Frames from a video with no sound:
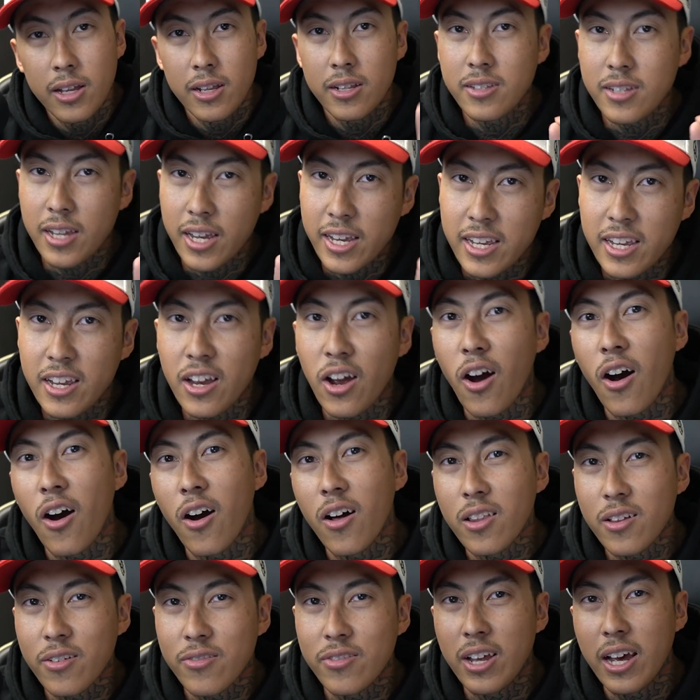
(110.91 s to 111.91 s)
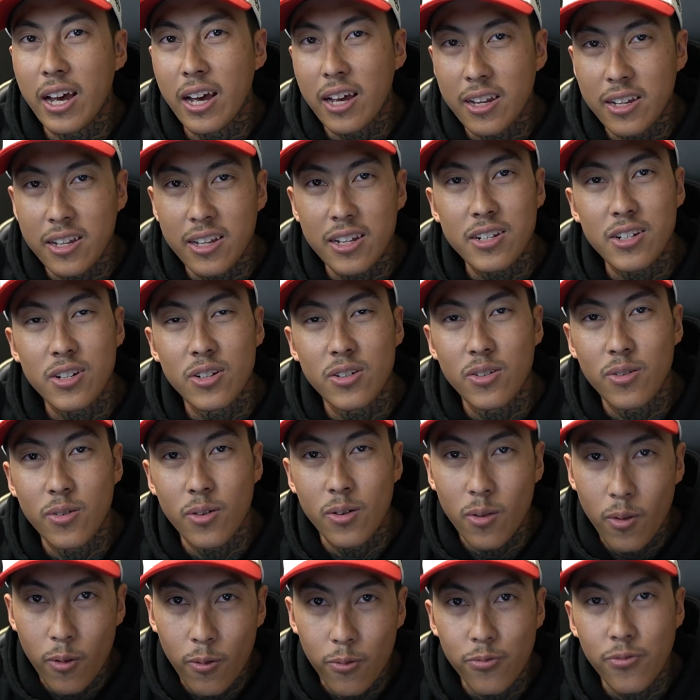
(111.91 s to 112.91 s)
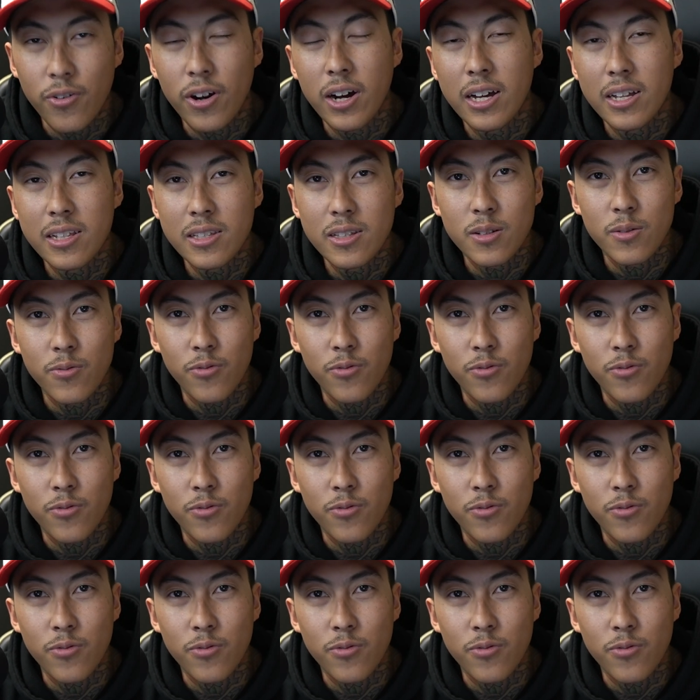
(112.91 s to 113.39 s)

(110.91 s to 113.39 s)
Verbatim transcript: taking all of that additional funds